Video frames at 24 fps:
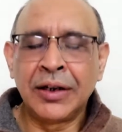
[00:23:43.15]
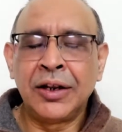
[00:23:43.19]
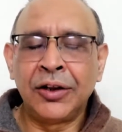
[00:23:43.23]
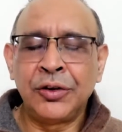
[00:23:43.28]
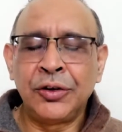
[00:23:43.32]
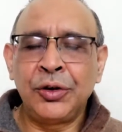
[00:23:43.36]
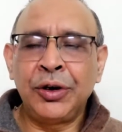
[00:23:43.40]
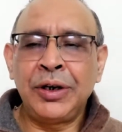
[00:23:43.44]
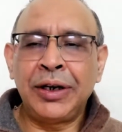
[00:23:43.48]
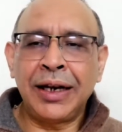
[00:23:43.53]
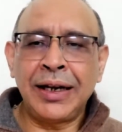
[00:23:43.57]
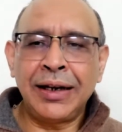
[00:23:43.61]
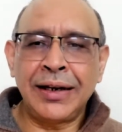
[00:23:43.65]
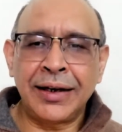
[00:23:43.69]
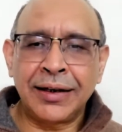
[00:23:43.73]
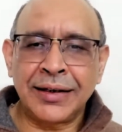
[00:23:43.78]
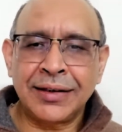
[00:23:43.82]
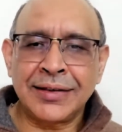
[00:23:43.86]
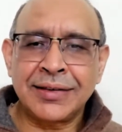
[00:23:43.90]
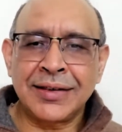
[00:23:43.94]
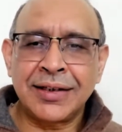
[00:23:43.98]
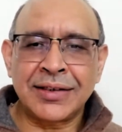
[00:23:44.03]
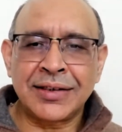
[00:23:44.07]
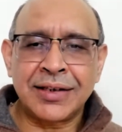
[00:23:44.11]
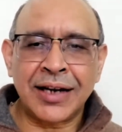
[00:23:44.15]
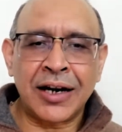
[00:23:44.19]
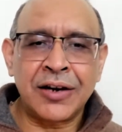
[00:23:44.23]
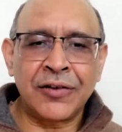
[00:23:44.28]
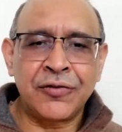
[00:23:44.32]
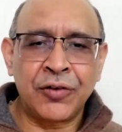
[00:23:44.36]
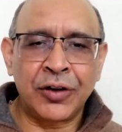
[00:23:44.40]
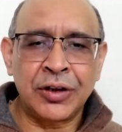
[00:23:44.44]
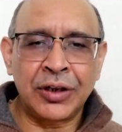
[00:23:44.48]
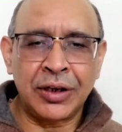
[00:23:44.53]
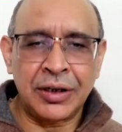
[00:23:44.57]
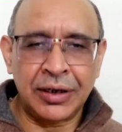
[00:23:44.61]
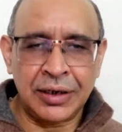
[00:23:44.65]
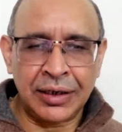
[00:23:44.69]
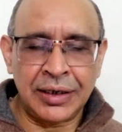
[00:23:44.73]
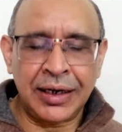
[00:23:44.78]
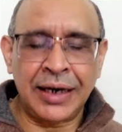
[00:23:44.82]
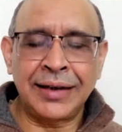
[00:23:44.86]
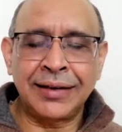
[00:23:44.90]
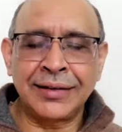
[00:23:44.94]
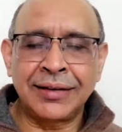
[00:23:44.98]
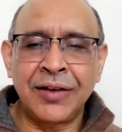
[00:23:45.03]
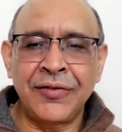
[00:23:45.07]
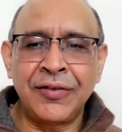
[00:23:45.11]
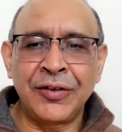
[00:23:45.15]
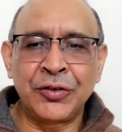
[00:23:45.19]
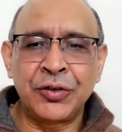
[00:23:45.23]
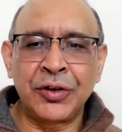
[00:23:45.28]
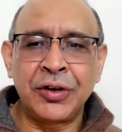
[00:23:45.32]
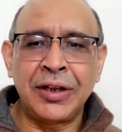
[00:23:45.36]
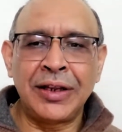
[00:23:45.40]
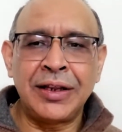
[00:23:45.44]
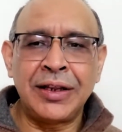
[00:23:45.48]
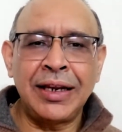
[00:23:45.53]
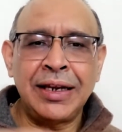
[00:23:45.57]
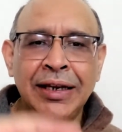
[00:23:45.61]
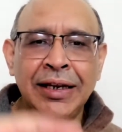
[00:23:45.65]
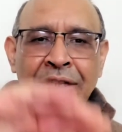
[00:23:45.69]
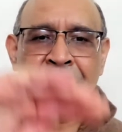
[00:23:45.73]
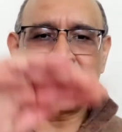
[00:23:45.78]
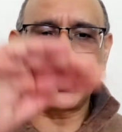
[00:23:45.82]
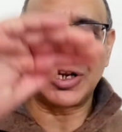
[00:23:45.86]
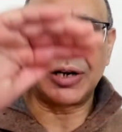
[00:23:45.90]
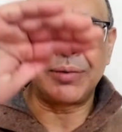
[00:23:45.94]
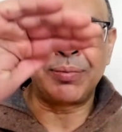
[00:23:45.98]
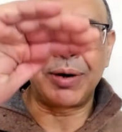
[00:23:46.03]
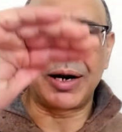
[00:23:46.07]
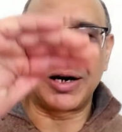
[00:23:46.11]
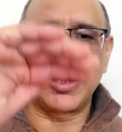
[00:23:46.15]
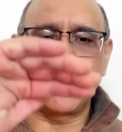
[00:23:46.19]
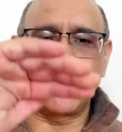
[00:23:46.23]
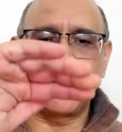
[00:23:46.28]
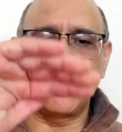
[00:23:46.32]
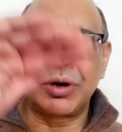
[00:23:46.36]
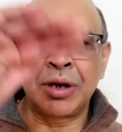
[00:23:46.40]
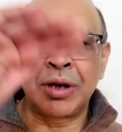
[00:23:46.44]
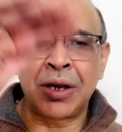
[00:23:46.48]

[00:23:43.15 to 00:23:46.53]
So you tell, "Let us just start let us give insulin in the initial part to